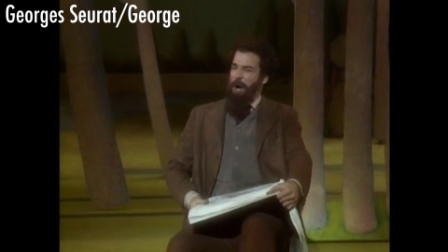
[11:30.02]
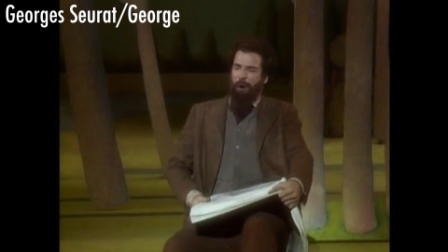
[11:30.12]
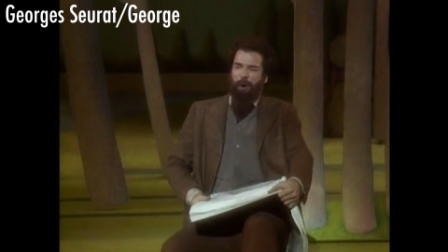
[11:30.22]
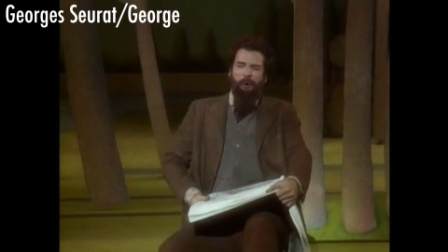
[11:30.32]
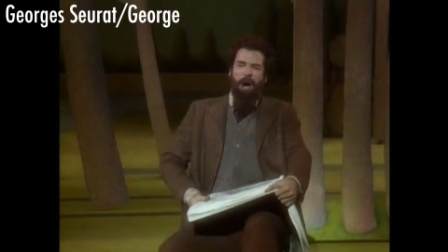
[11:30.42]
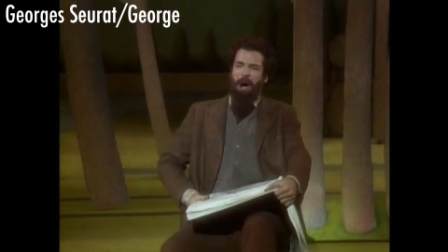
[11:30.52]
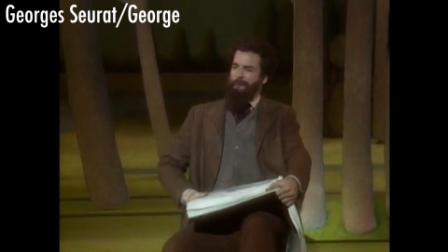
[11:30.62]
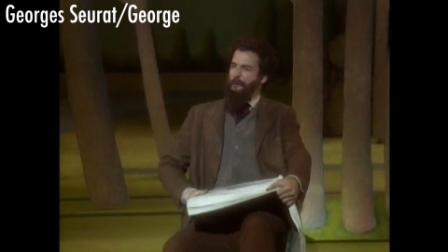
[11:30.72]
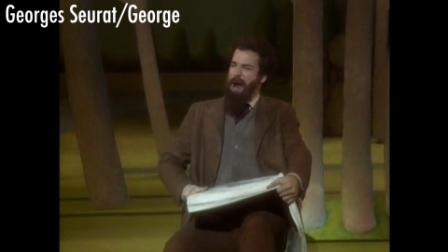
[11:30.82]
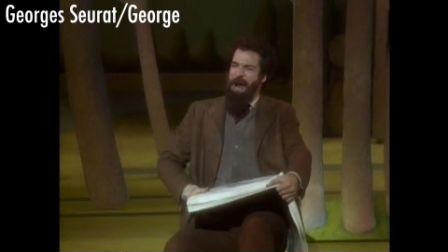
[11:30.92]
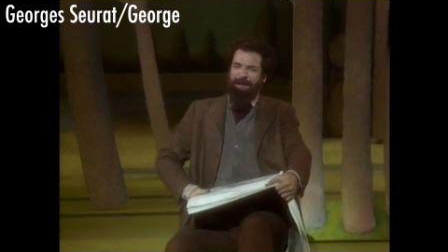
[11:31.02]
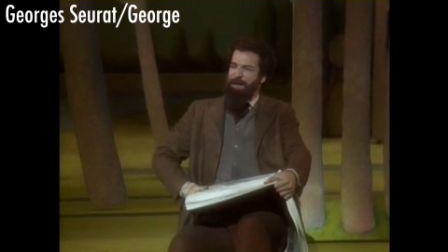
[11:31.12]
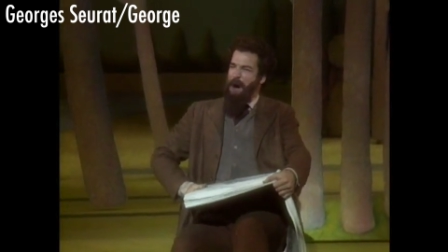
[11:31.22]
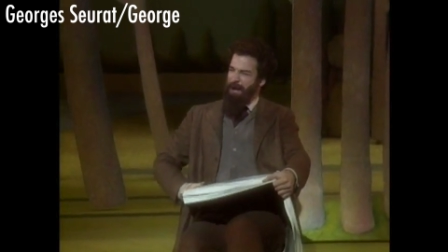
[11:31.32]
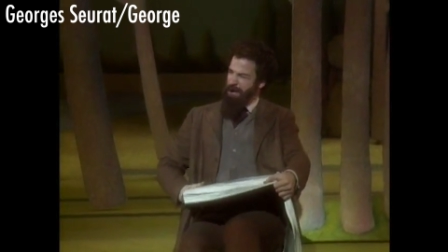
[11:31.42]
who won't wait
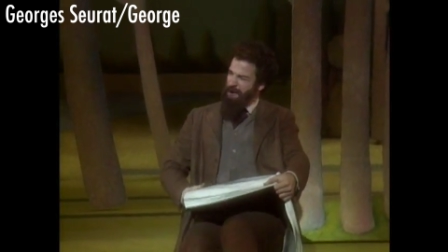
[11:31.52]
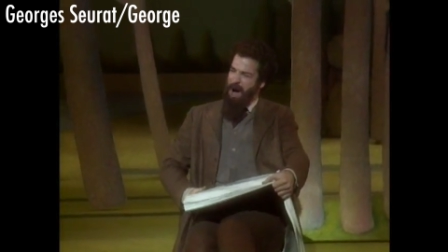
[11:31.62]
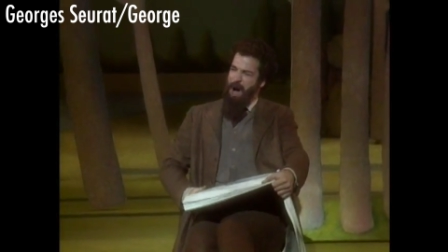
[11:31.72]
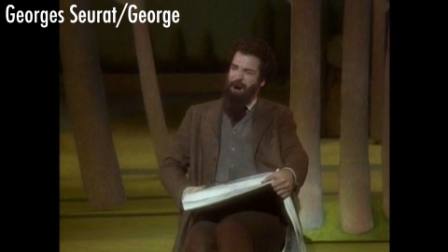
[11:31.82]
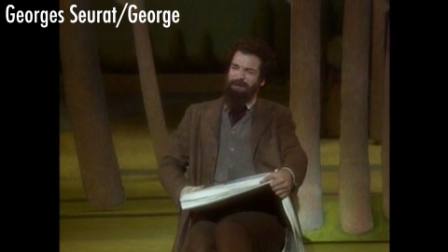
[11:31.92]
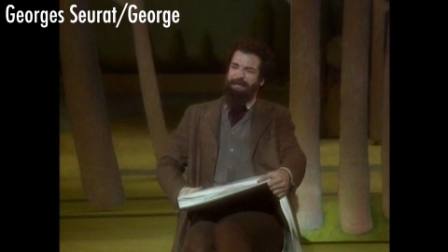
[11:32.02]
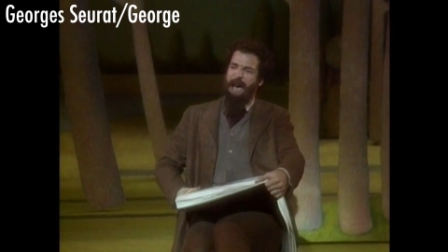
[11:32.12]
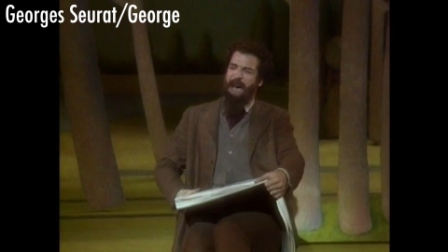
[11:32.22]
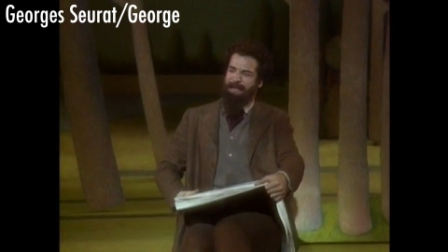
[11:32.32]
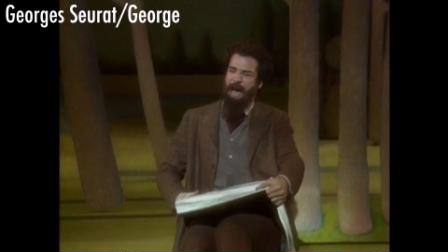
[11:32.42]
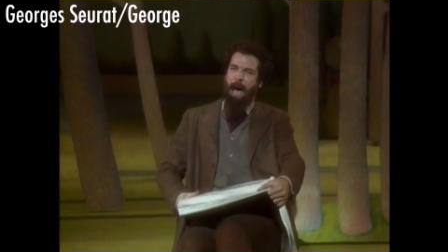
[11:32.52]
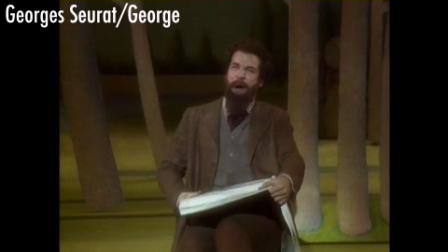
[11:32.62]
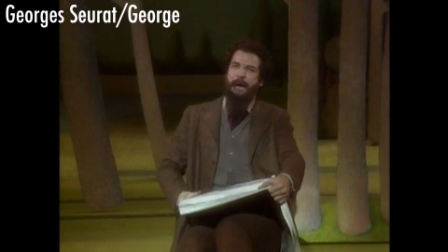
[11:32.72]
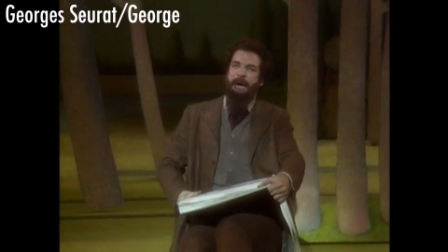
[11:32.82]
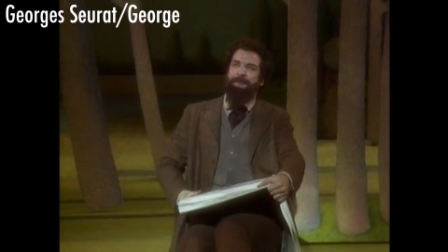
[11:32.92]
for you knows that
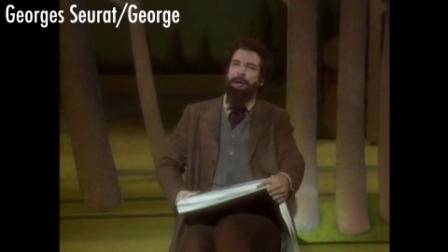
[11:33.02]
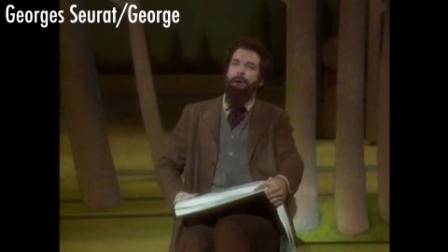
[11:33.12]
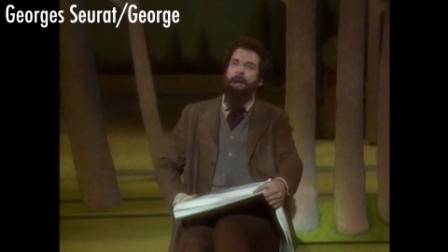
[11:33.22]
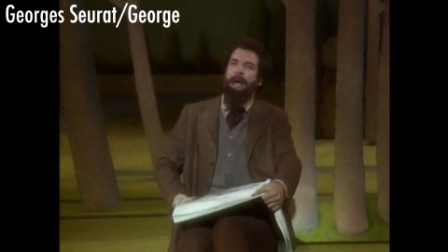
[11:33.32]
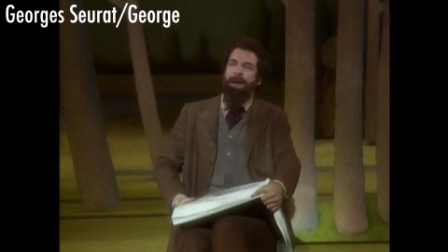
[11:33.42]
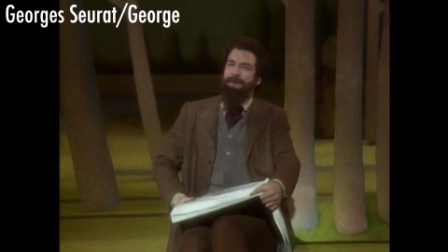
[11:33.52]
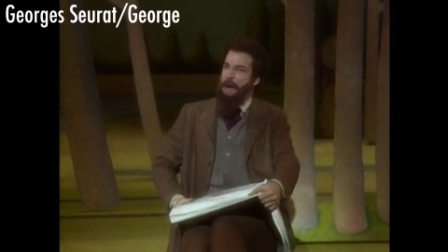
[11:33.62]
however you live,